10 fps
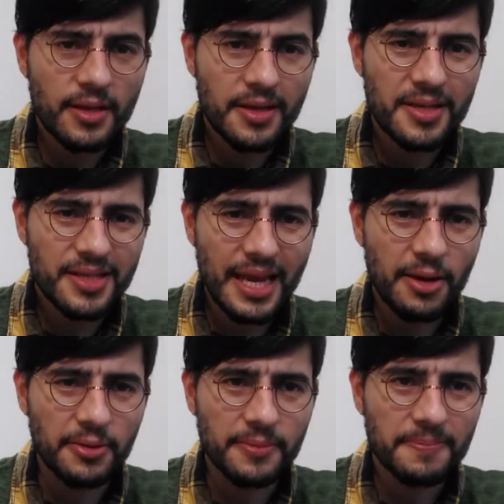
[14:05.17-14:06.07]

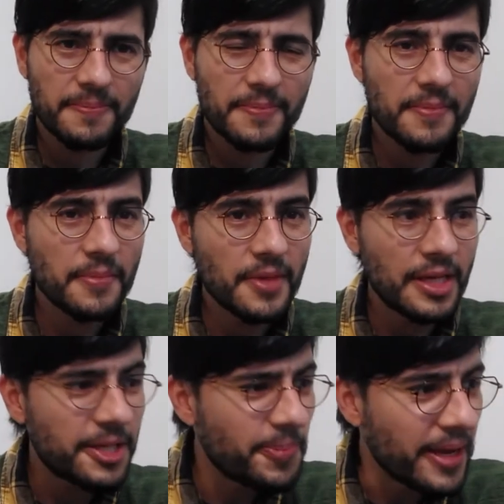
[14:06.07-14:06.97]
Second,
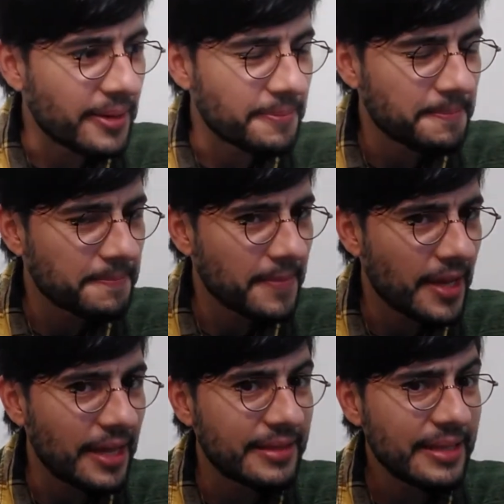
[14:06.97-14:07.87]
Spain,
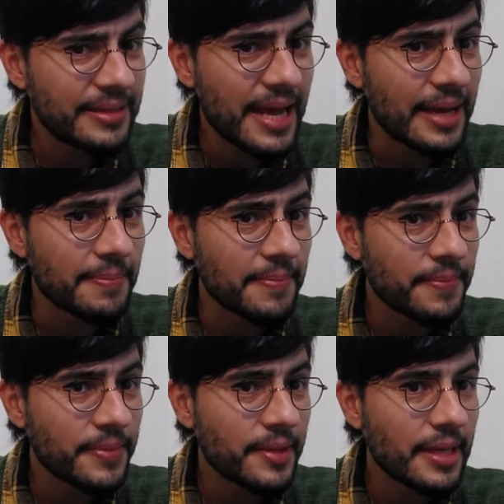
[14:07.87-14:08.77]
at that time,
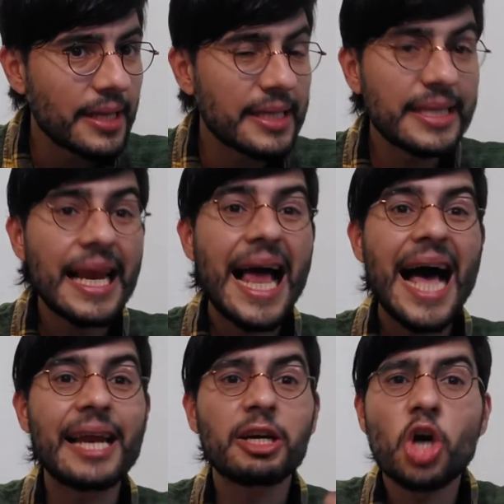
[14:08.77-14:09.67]
still
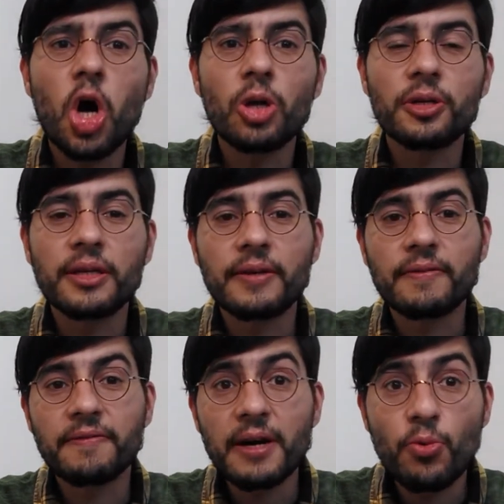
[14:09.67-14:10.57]
had a colony
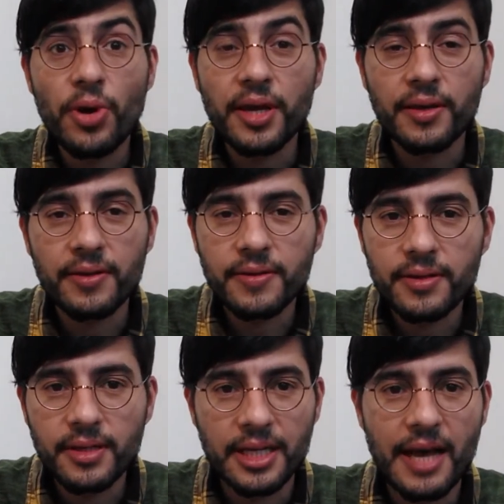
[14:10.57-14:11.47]
far away
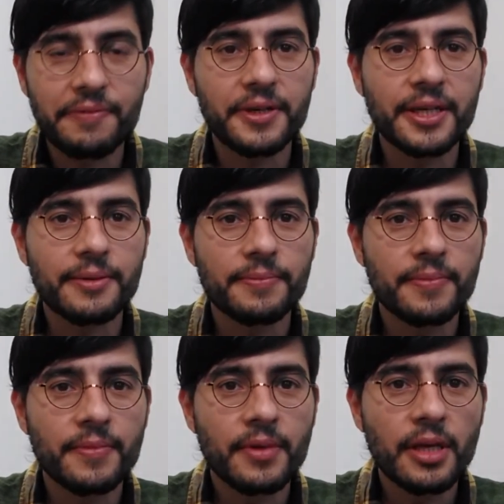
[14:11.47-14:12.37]
in Africa,
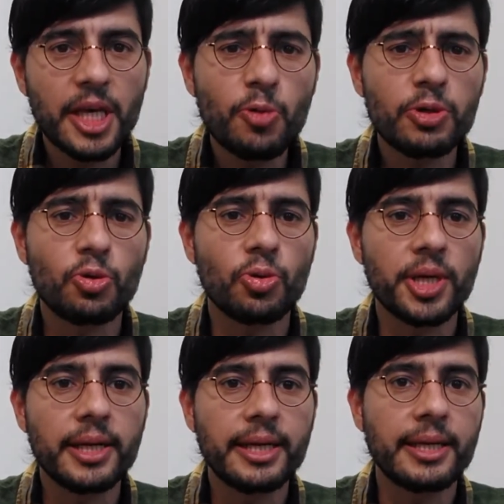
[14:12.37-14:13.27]

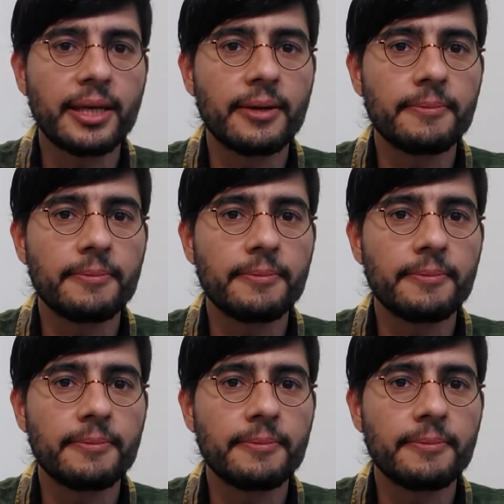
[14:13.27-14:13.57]
Equatorial Guinea.